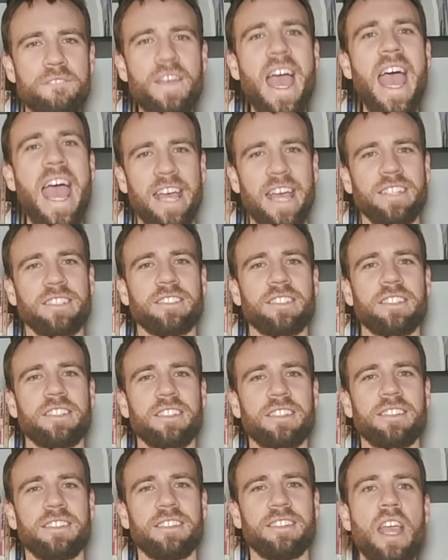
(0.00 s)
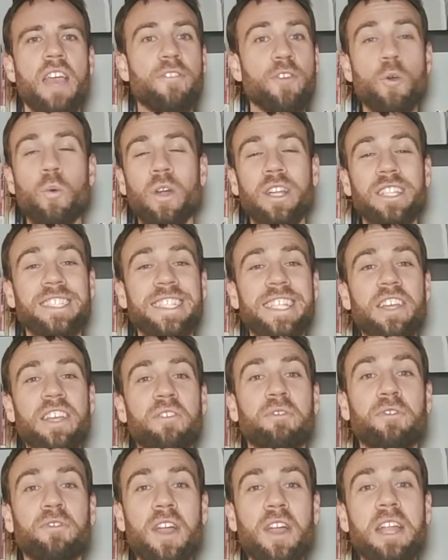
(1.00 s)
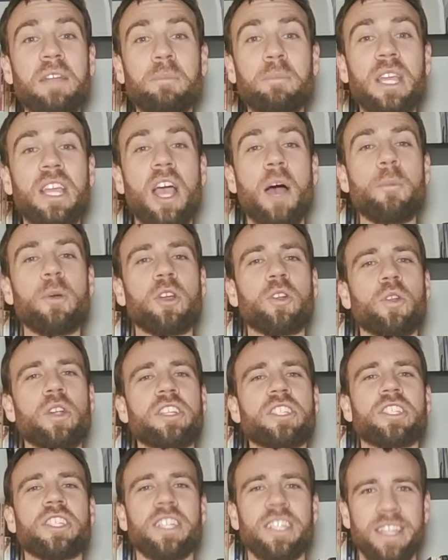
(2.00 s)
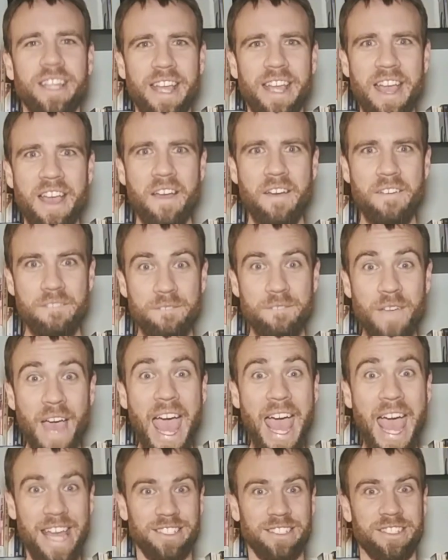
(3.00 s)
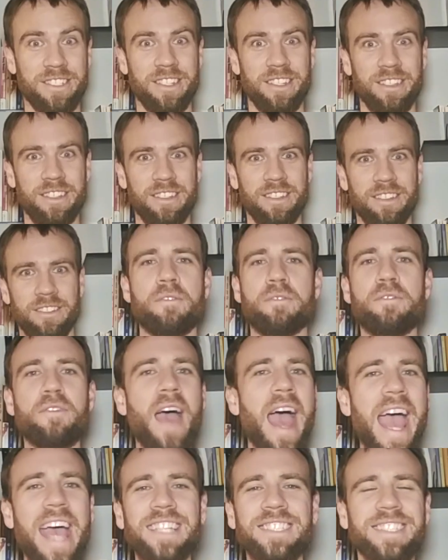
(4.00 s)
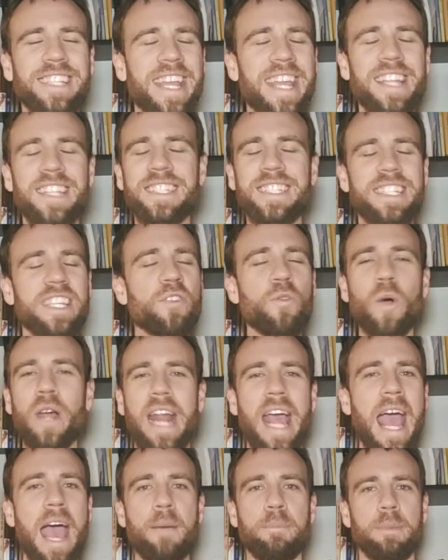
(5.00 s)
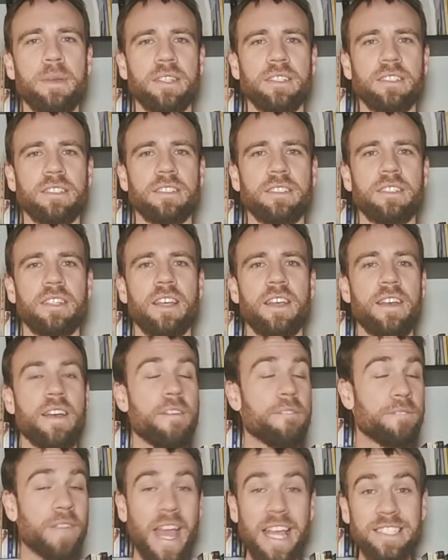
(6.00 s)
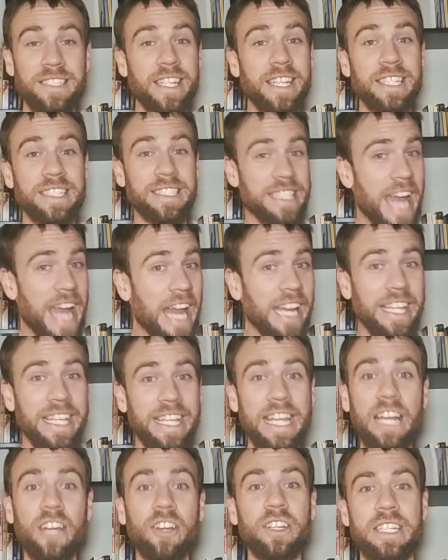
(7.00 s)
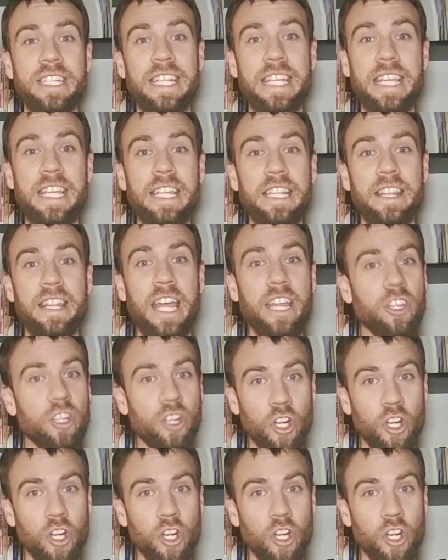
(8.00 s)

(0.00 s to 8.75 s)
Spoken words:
fast. If you want to see a friend become a Christian, fast. Fast and see what happens. Fasting is not a guarantee that